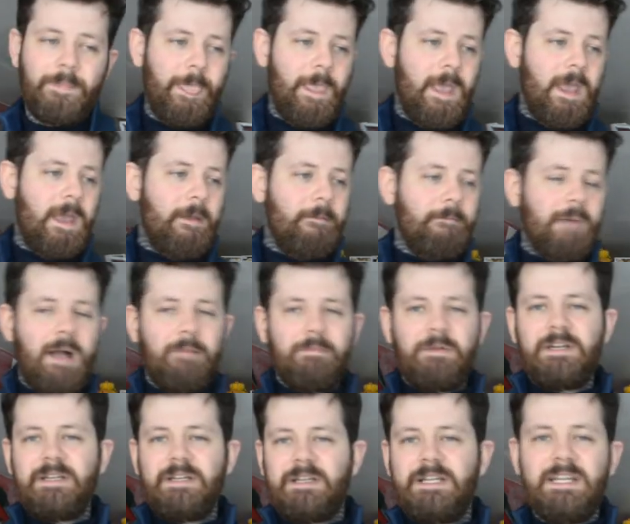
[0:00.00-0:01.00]
Um, I'm
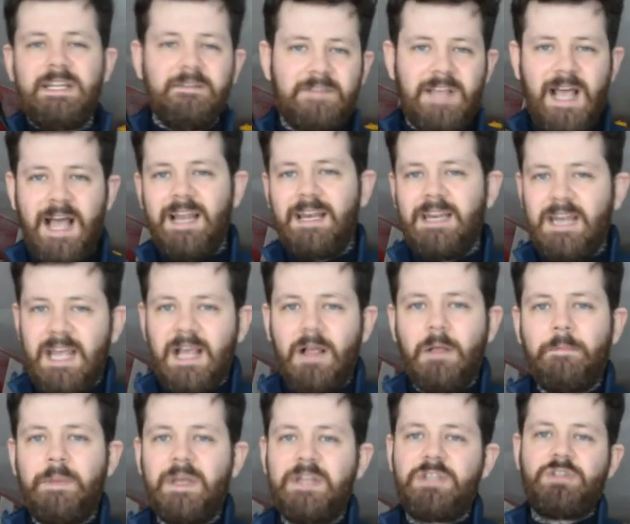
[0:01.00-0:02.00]
going to leave that a
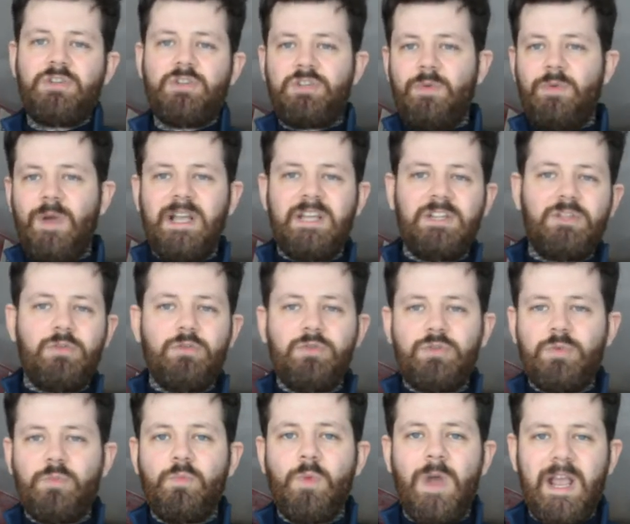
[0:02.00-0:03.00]
little bit just so I can do
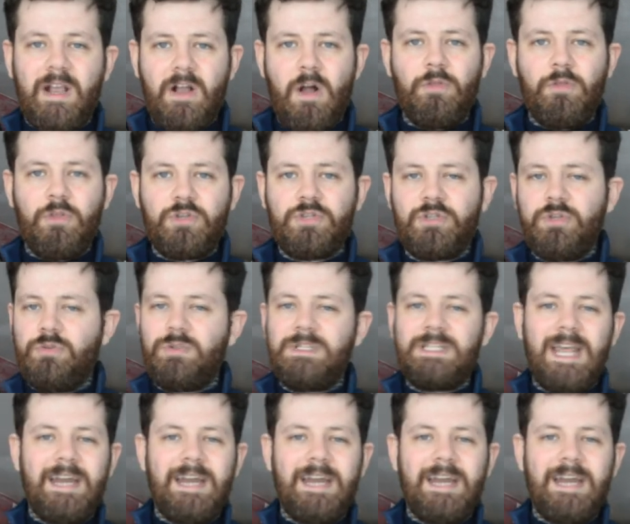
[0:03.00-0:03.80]
some work on the suit,